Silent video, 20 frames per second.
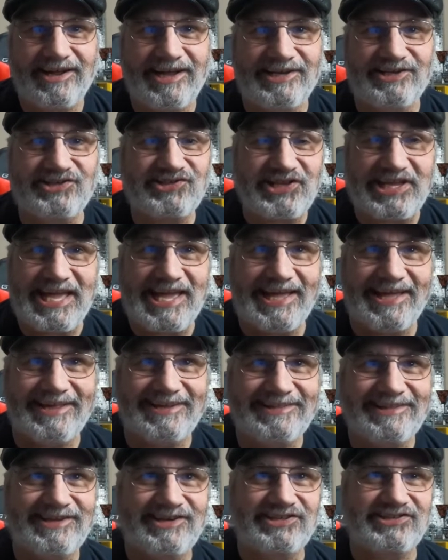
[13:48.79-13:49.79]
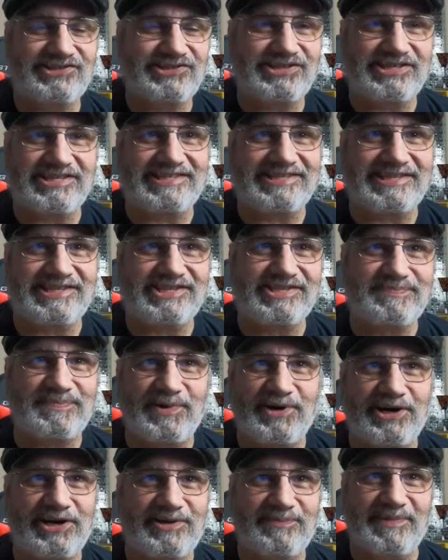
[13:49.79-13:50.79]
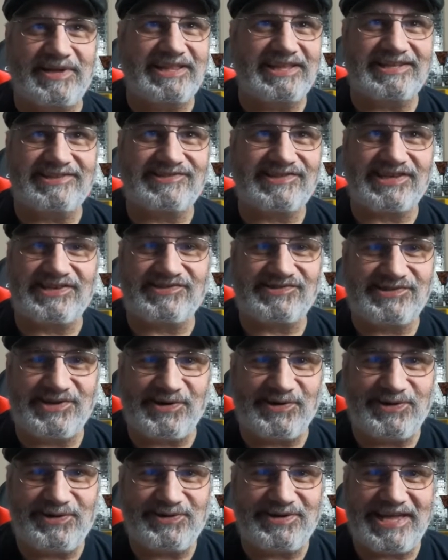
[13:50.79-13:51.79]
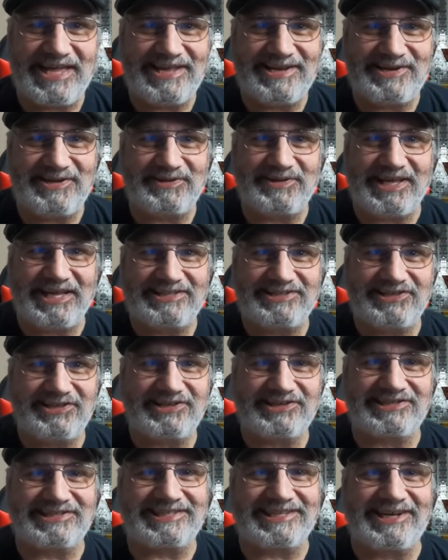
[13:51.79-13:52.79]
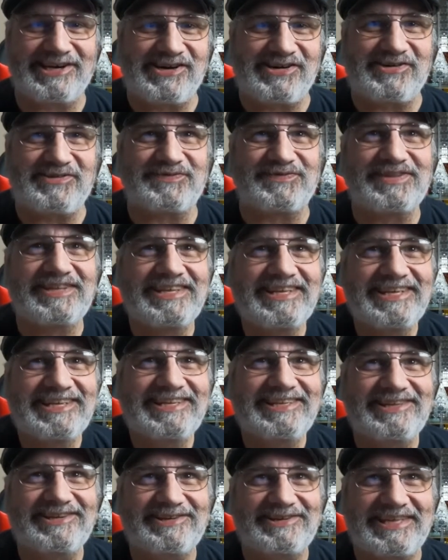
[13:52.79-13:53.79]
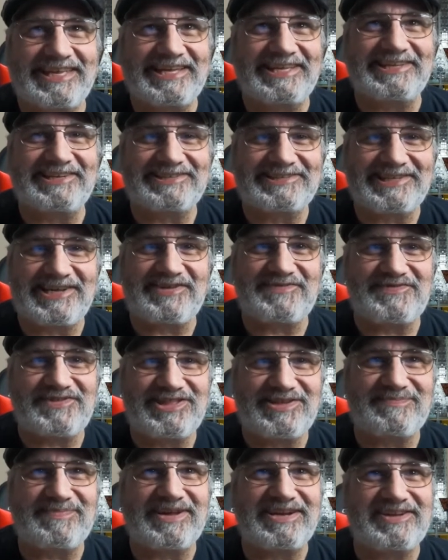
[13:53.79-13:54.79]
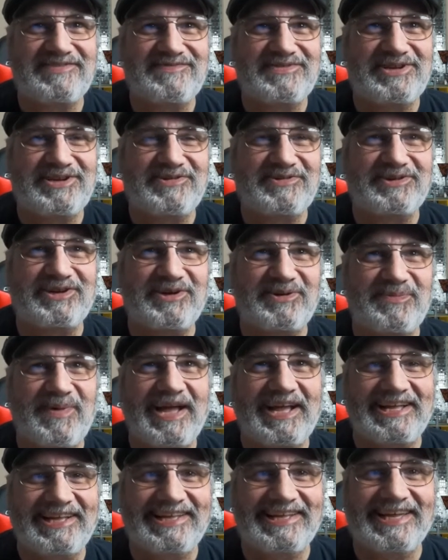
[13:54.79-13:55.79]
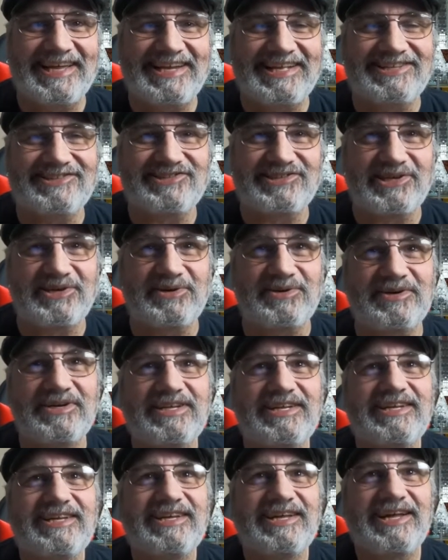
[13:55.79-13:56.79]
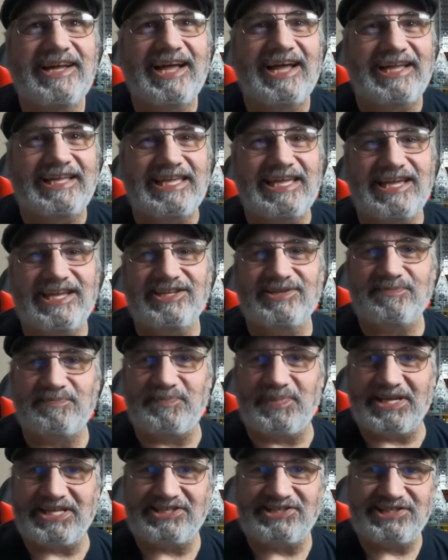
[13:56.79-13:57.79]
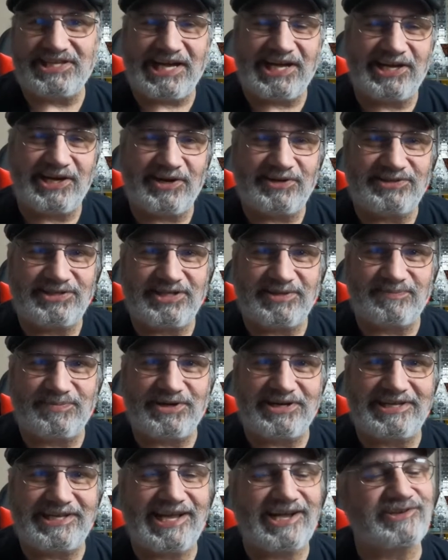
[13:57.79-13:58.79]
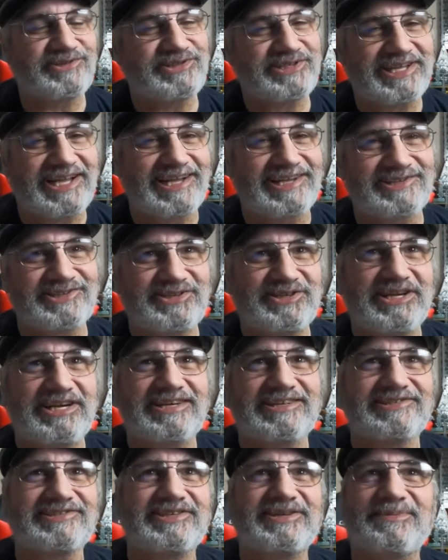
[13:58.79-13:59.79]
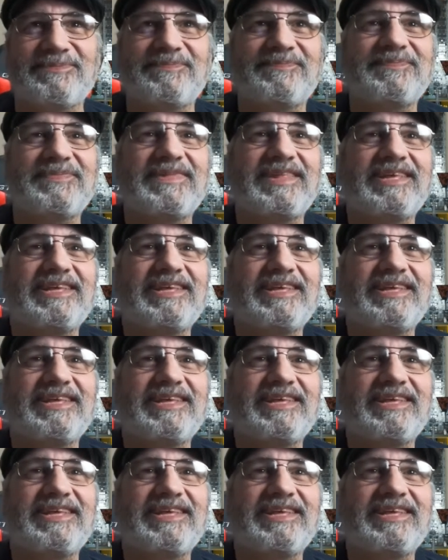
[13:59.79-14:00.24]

I just can't. There's just this part of me that says, no, you can't do that to yourself. You'll kick yourself in the butt if you don't go back and get it. So again, big shout out to the Brickhouse. You guys are awesome.